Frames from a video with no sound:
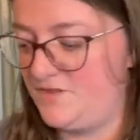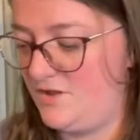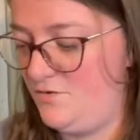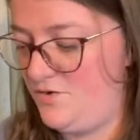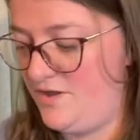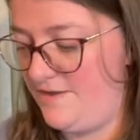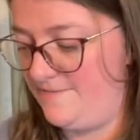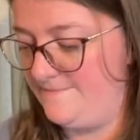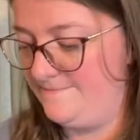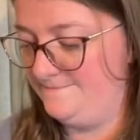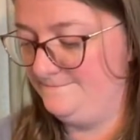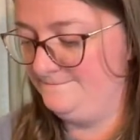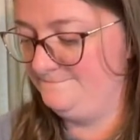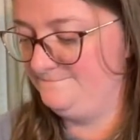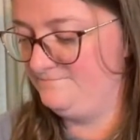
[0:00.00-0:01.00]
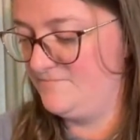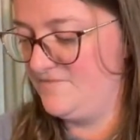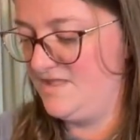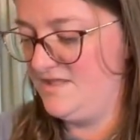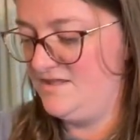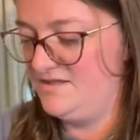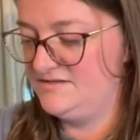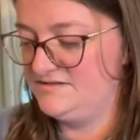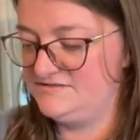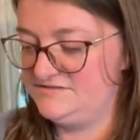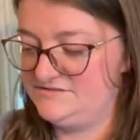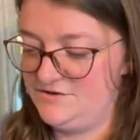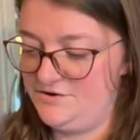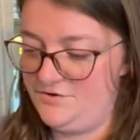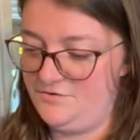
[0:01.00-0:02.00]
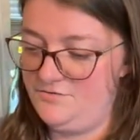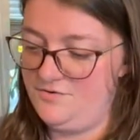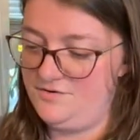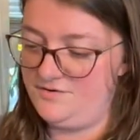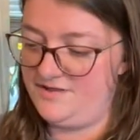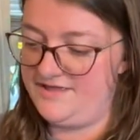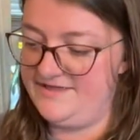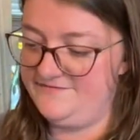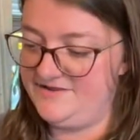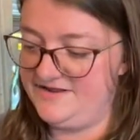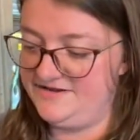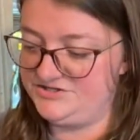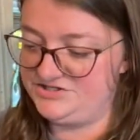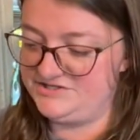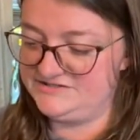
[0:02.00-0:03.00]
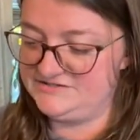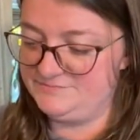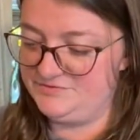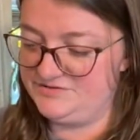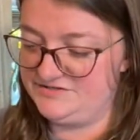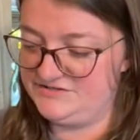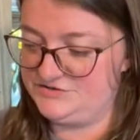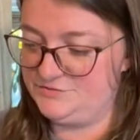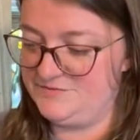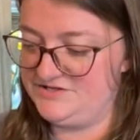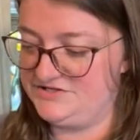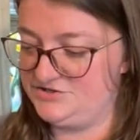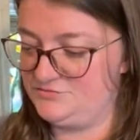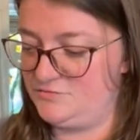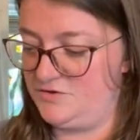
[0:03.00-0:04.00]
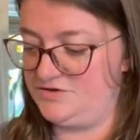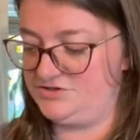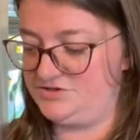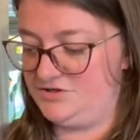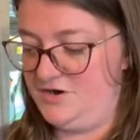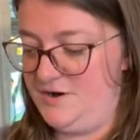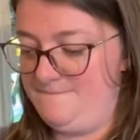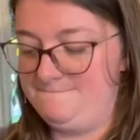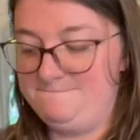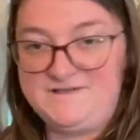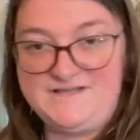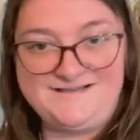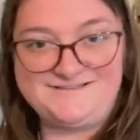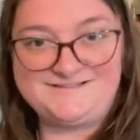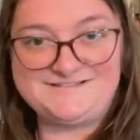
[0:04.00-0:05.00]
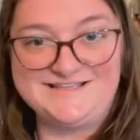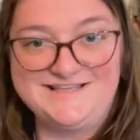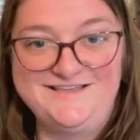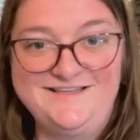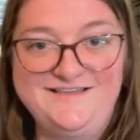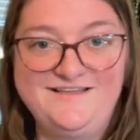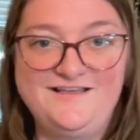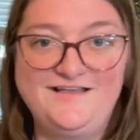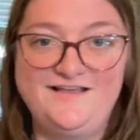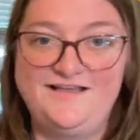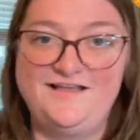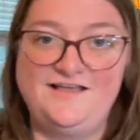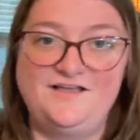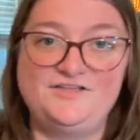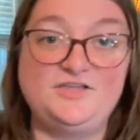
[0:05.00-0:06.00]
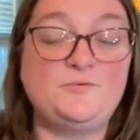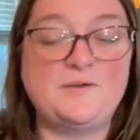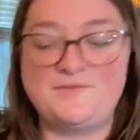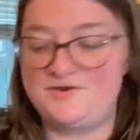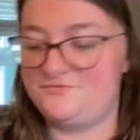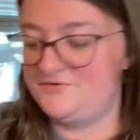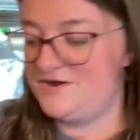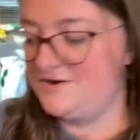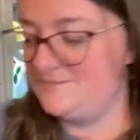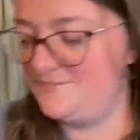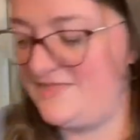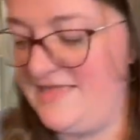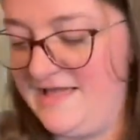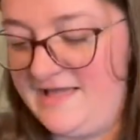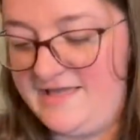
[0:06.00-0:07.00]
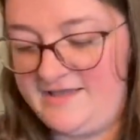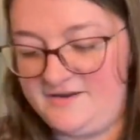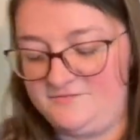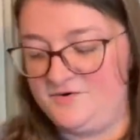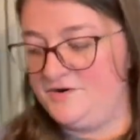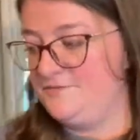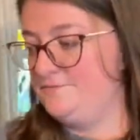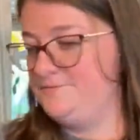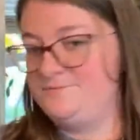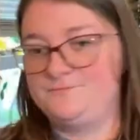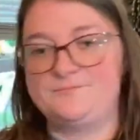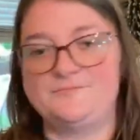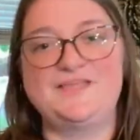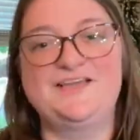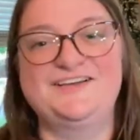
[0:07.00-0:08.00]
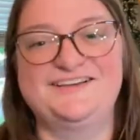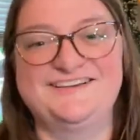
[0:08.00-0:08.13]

Okay. So I haven't had a chance to put this through my dishwasher, but you want me to run them? Yeah, I can run them.